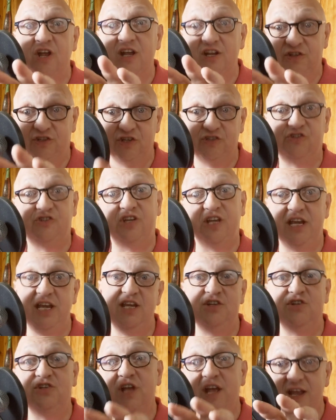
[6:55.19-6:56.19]

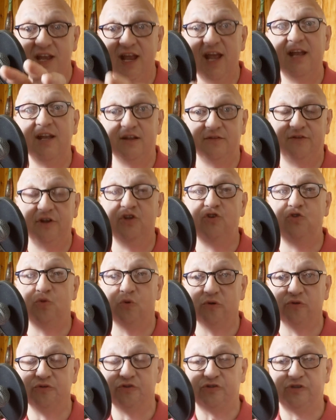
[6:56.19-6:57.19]
diseased
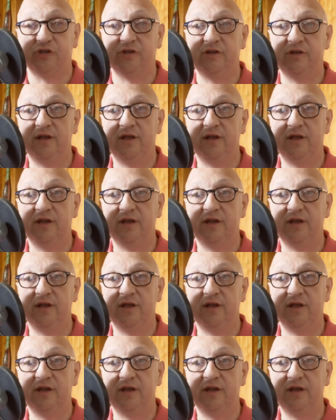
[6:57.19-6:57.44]
individuals